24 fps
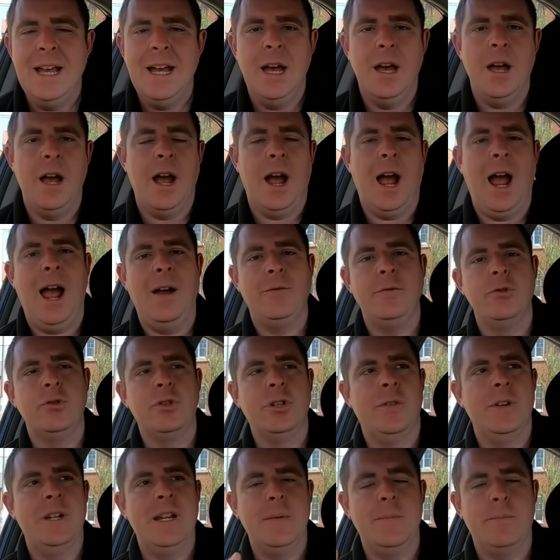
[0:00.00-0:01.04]
Uh, I haven't
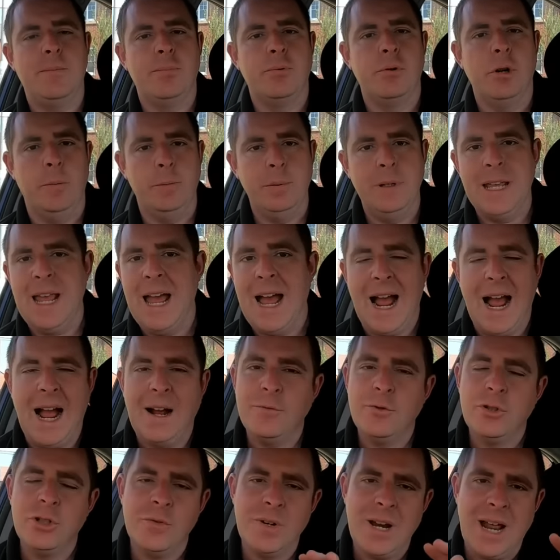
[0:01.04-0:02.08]
driven it properly yet. I
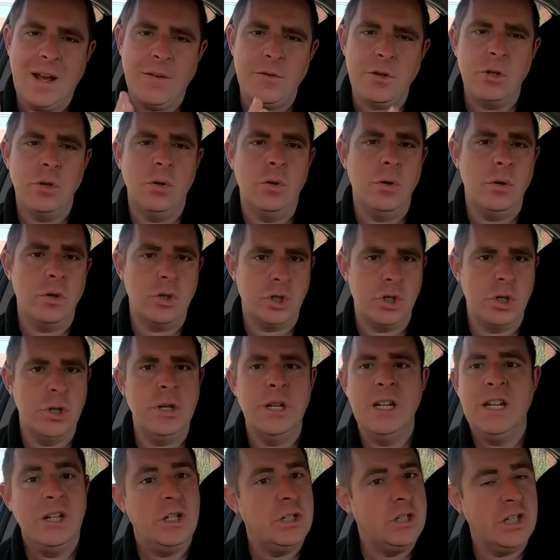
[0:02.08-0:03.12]
have driven it out the auction.